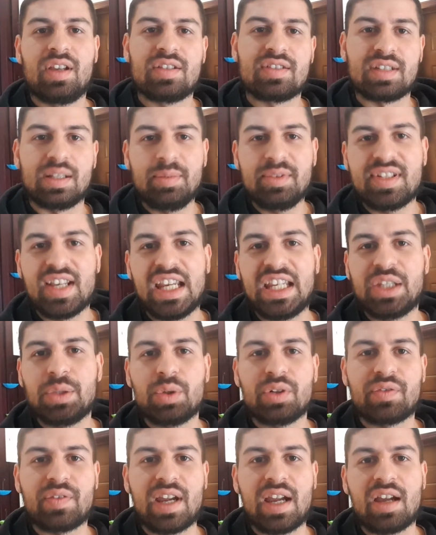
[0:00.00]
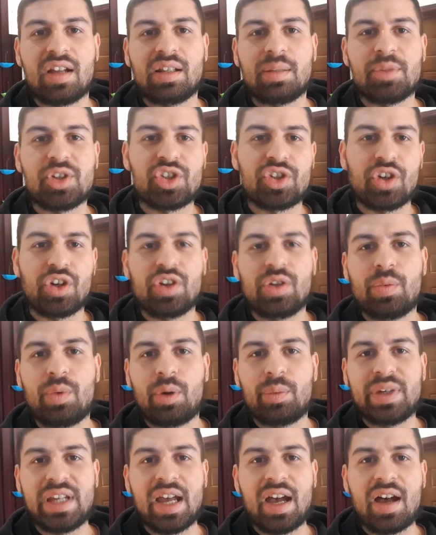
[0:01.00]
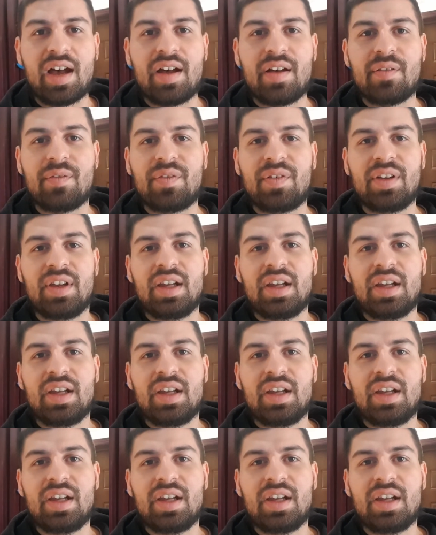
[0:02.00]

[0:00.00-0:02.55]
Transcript: So let me take you around, let me show you what we have.